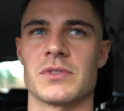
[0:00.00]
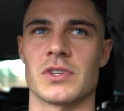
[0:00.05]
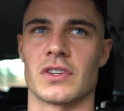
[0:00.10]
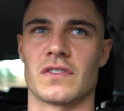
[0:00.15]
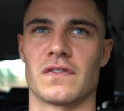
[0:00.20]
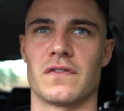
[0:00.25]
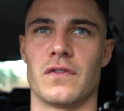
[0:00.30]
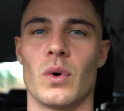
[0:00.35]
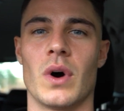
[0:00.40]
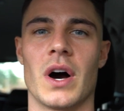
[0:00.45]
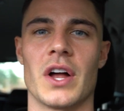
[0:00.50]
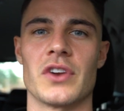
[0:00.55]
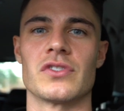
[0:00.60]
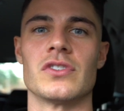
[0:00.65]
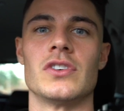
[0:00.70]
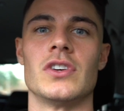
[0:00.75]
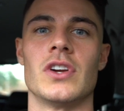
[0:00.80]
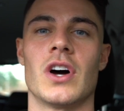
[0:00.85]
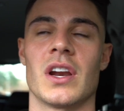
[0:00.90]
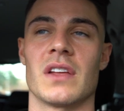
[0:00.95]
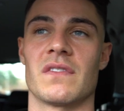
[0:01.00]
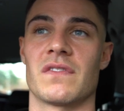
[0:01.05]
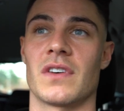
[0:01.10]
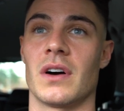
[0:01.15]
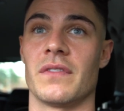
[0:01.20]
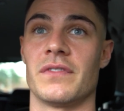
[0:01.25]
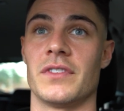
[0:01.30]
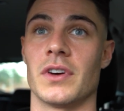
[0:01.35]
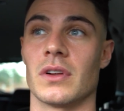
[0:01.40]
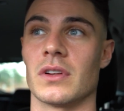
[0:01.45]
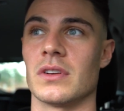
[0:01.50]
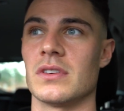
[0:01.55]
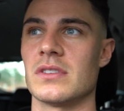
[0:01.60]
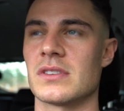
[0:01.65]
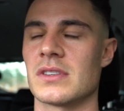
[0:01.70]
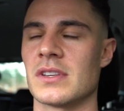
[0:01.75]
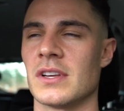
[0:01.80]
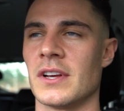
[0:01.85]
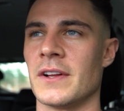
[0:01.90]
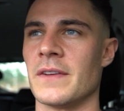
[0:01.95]
So it's
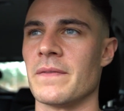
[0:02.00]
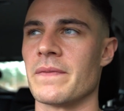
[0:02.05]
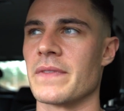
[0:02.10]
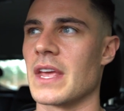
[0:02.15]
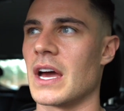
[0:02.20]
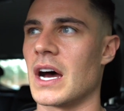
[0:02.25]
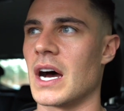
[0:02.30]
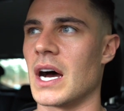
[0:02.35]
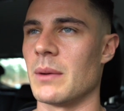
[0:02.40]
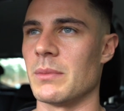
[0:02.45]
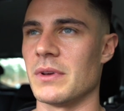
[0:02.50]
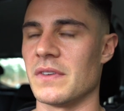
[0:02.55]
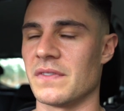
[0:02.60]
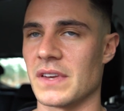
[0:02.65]
$495.